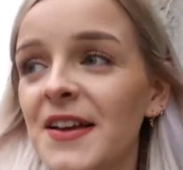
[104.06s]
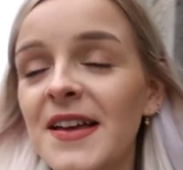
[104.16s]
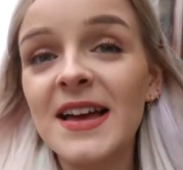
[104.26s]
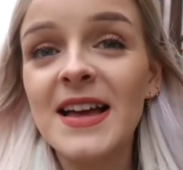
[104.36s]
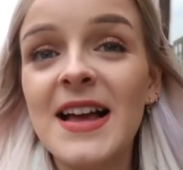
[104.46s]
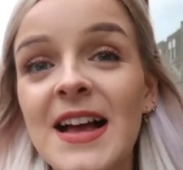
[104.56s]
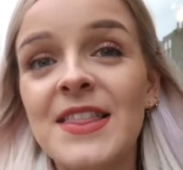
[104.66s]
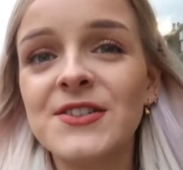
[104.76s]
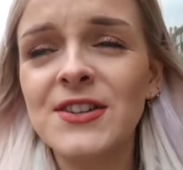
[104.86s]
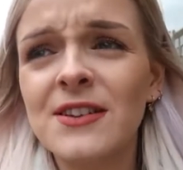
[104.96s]
think
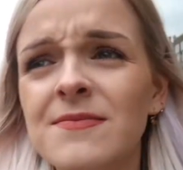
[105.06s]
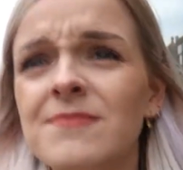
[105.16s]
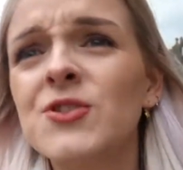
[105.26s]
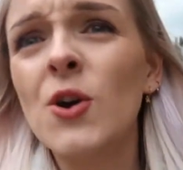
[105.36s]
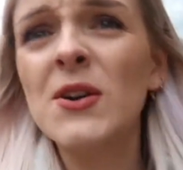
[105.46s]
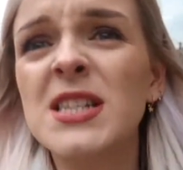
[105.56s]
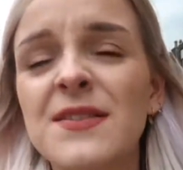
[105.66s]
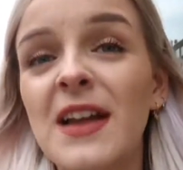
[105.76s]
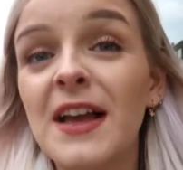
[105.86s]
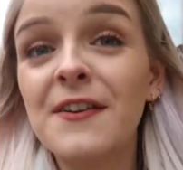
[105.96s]
there's a choice
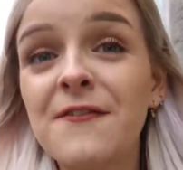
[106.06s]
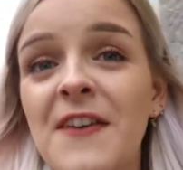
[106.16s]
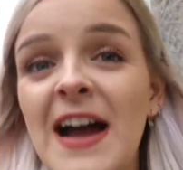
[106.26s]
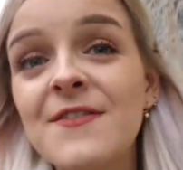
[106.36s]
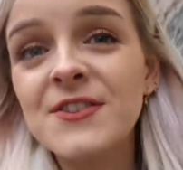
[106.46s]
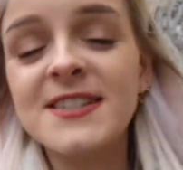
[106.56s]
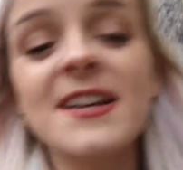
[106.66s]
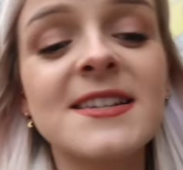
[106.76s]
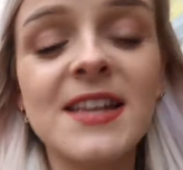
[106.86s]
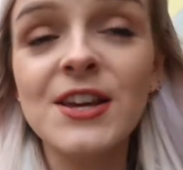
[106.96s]
of like 5 or
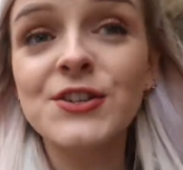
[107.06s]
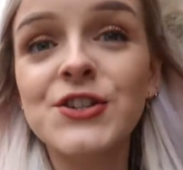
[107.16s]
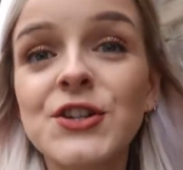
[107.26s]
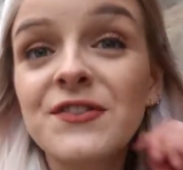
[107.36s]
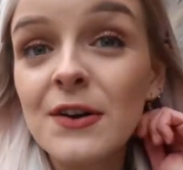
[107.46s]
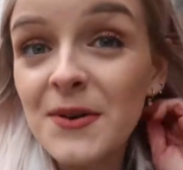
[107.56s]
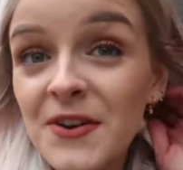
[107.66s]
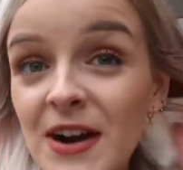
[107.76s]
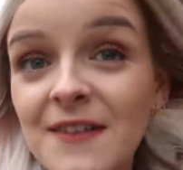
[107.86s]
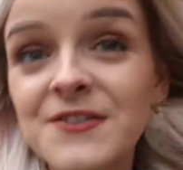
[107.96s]
6 that you can choose from with
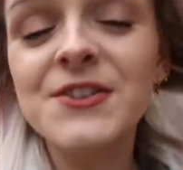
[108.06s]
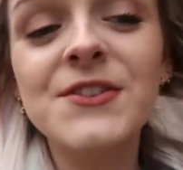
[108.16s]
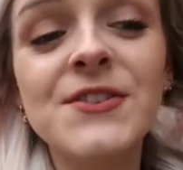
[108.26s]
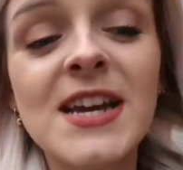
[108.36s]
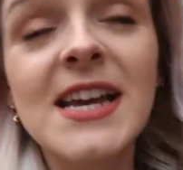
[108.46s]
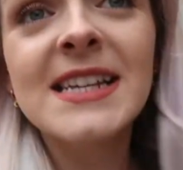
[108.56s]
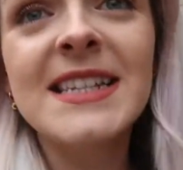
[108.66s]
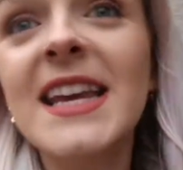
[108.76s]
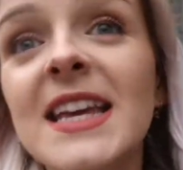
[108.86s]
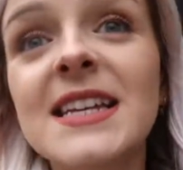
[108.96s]
your afternoon
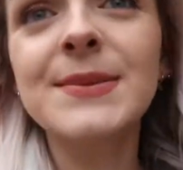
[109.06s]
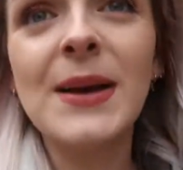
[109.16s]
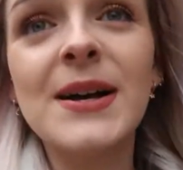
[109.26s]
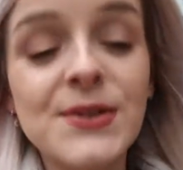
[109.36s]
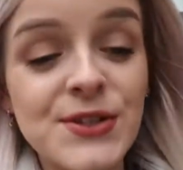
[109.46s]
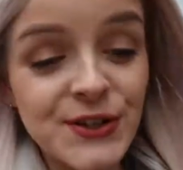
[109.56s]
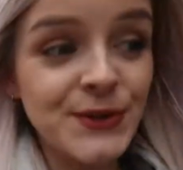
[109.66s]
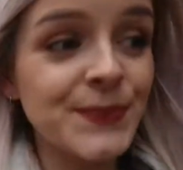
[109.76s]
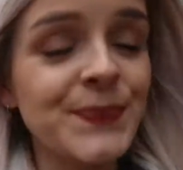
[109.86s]
tea as well. So